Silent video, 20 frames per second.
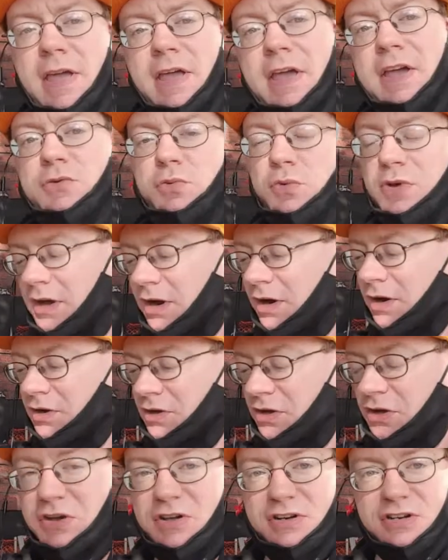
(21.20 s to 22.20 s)
And we are
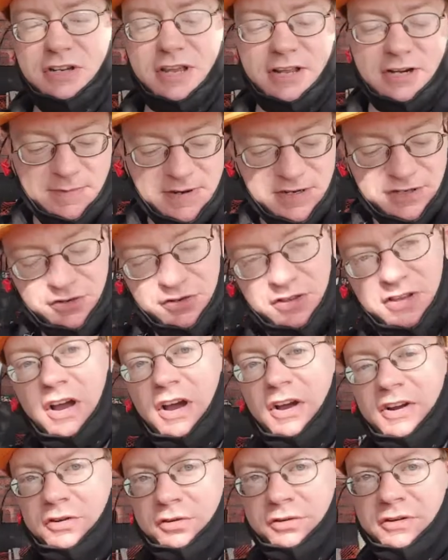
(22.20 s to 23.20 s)
good. Just had to make sure the
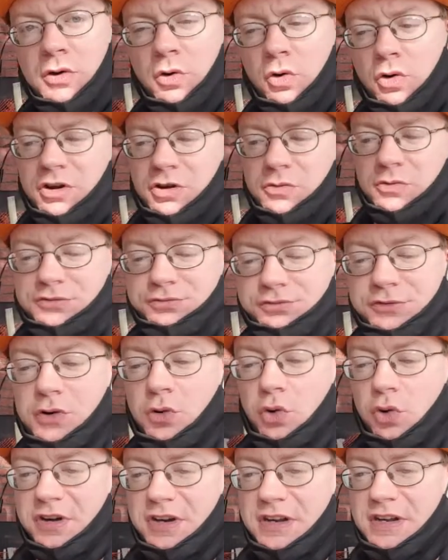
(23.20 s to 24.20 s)
audio recorder was
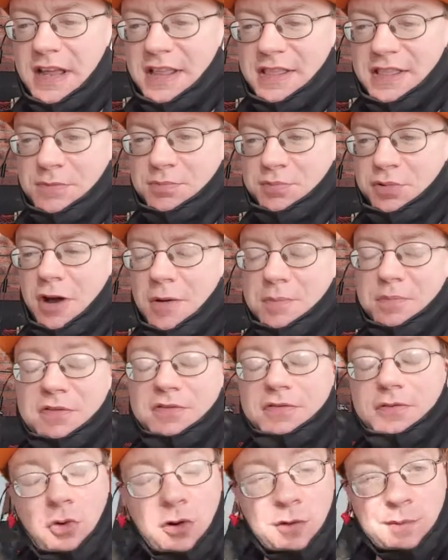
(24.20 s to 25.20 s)
recording in the proper
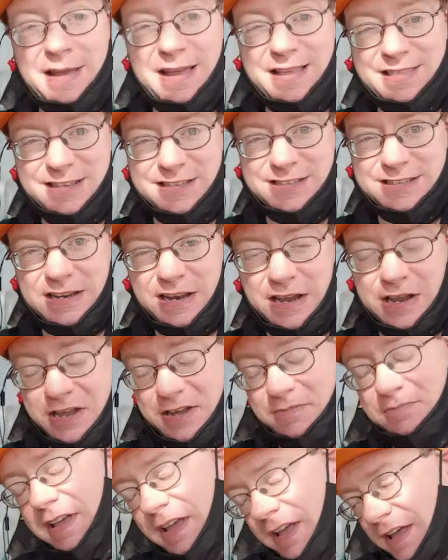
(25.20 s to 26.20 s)
format this
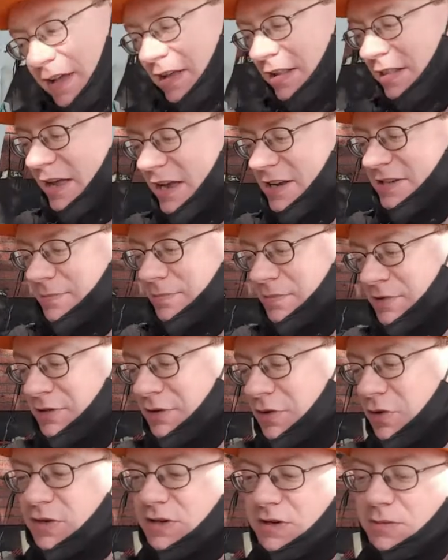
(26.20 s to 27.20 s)
time. Last
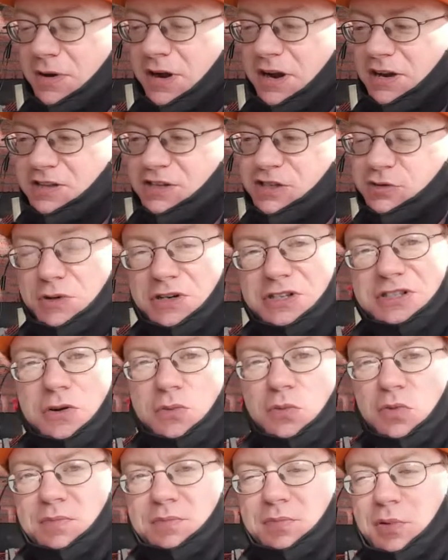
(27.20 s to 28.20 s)
episode, it apparently switched
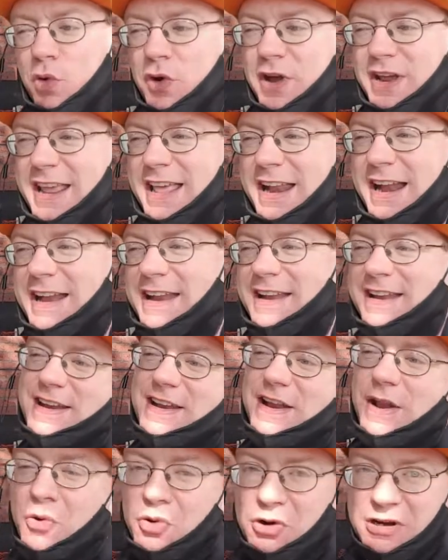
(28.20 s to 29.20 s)
at one point, and I
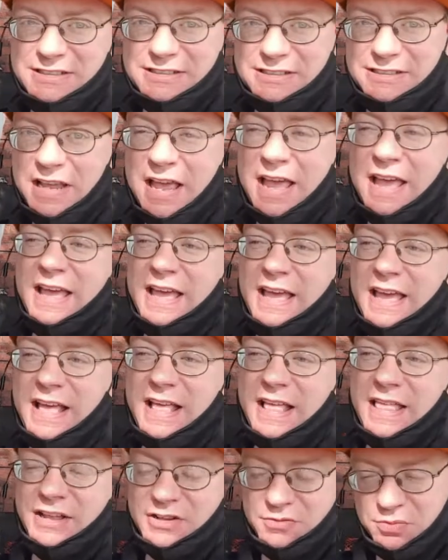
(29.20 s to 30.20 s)
didn't notice.
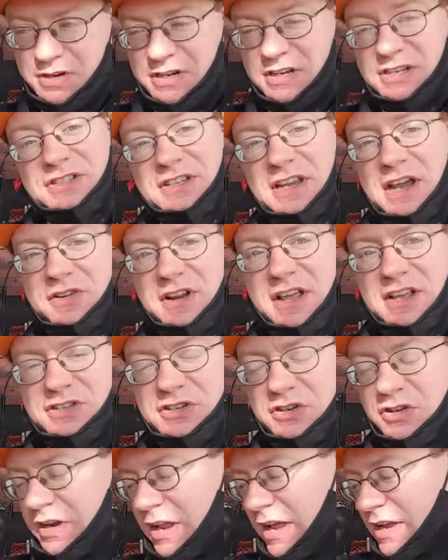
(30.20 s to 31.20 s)
That's why it didn't sound as
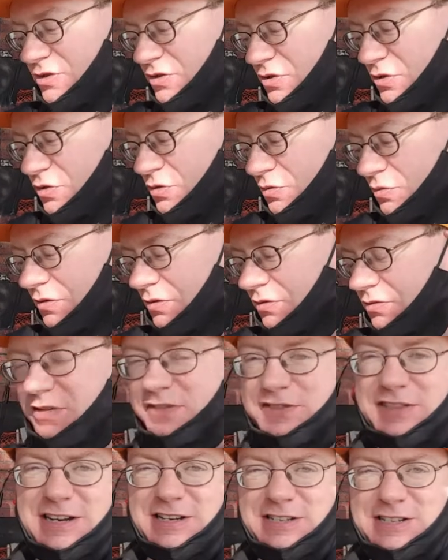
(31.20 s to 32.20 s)
good as usual.
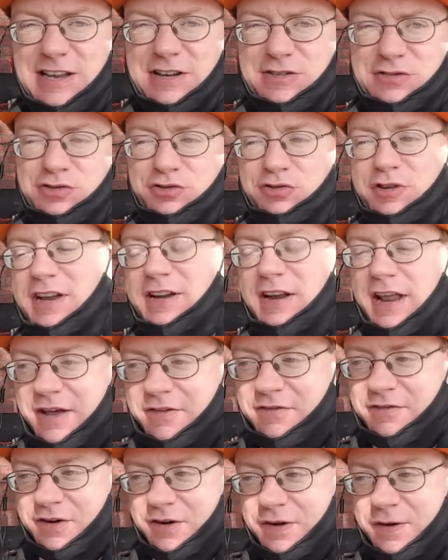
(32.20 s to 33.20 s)
Not that it sounds great
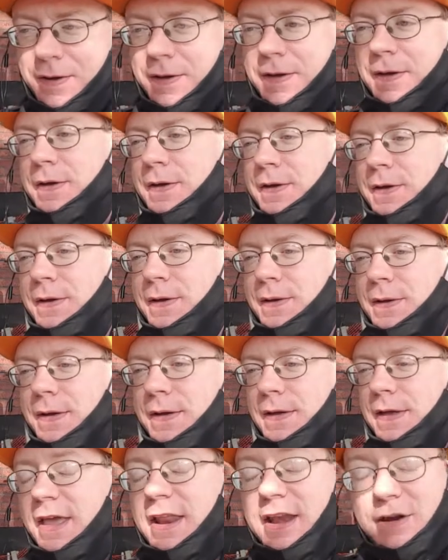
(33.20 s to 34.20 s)
ever.
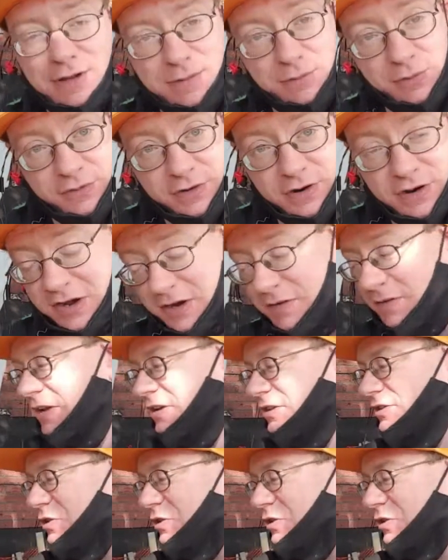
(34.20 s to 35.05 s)
Anyway, moving on.